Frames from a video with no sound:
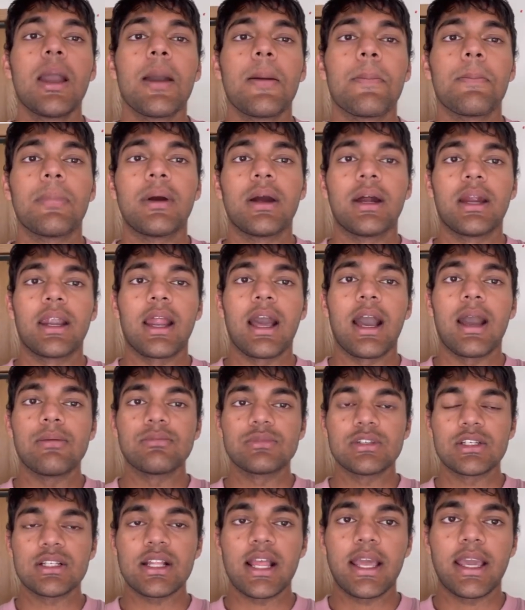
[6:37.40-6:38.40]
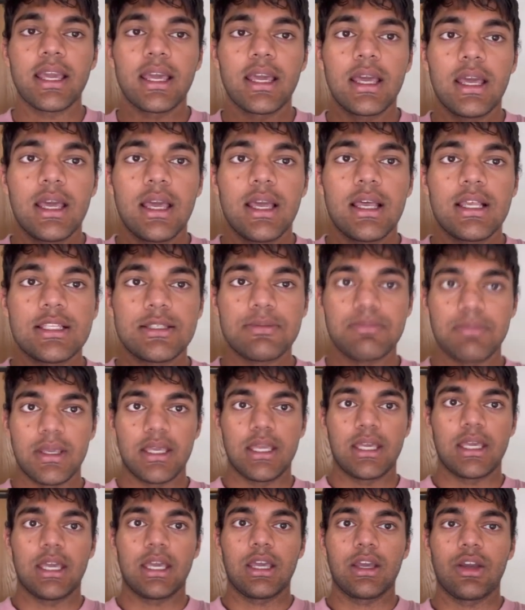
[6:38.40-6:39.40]
but i'm just like
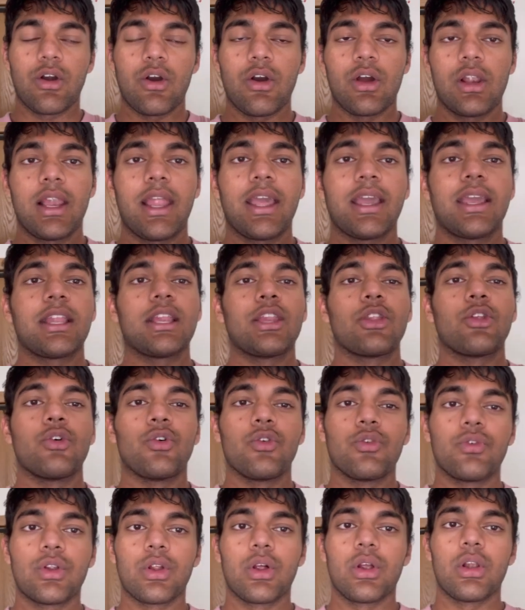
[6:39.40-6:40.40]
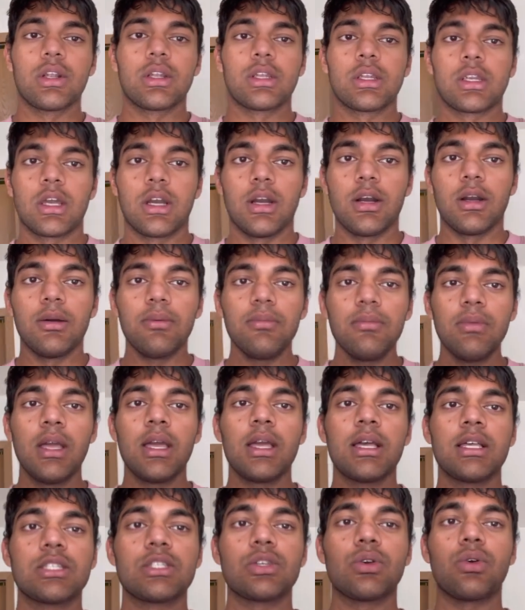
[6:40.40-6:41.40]
speaking on like an overall term
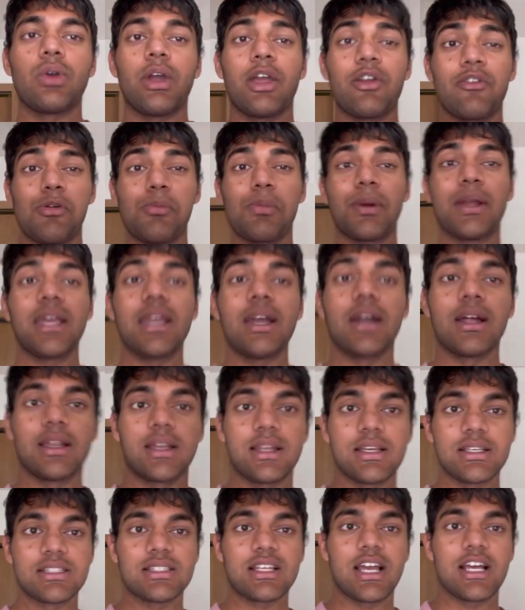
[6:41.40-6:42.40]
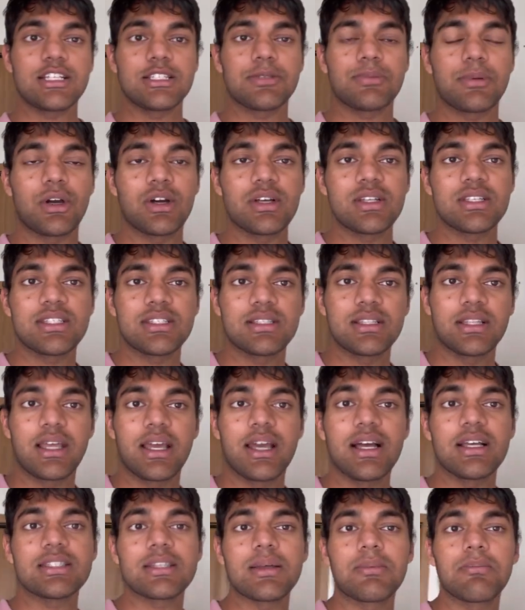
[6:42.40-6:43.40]
so everybody understands because there
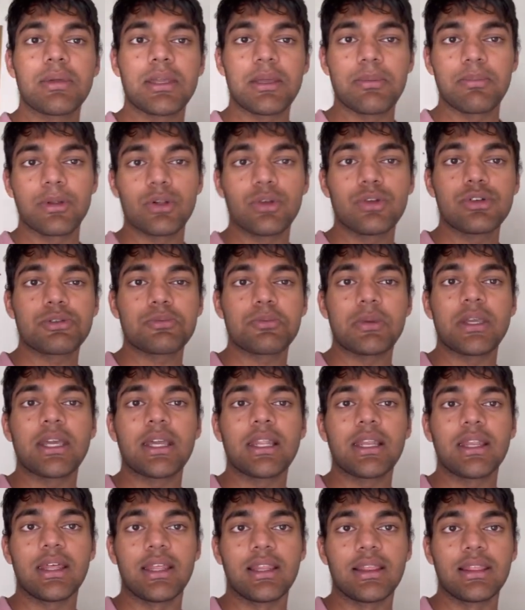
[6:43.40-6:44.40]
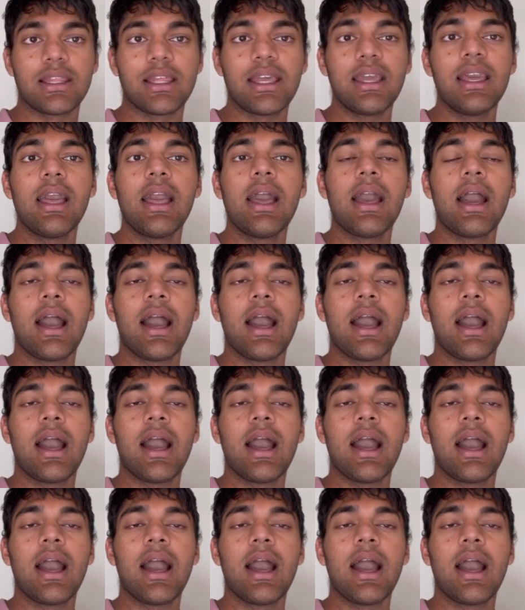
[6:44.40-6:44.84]
are some people who speak in hindi